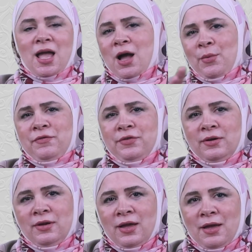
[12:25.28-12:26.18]

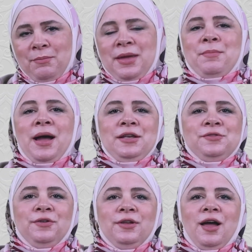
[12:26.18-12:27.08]
However, be
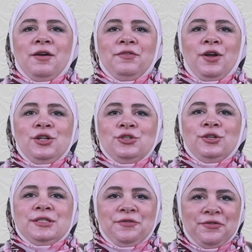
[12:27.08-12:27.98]
mindful of
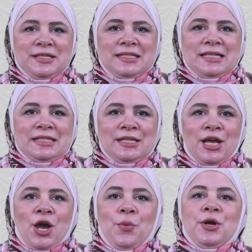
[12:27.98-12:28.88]
cultural differences
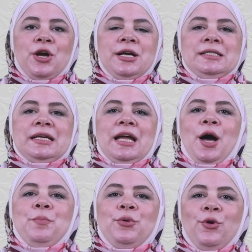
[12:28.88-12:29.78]
regarding
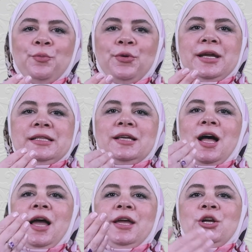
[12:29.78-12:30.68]
appropriate
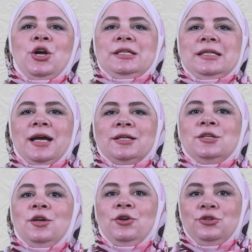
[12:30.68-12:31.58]
eye
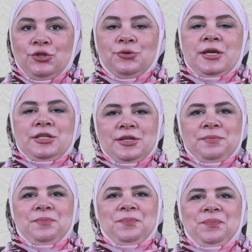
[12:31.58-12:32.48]
contact
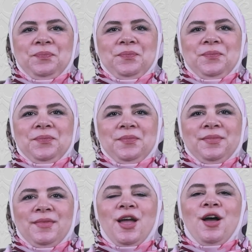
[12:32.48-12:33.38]
duration.
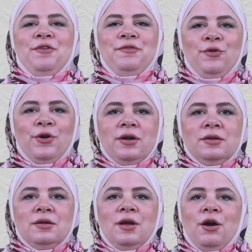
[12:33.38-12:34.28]
4,
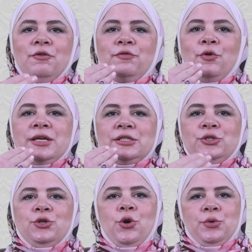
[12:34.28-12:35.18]
voice
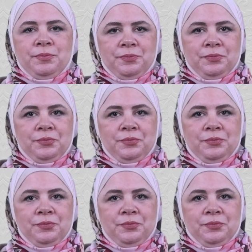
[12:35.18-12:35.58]
tone.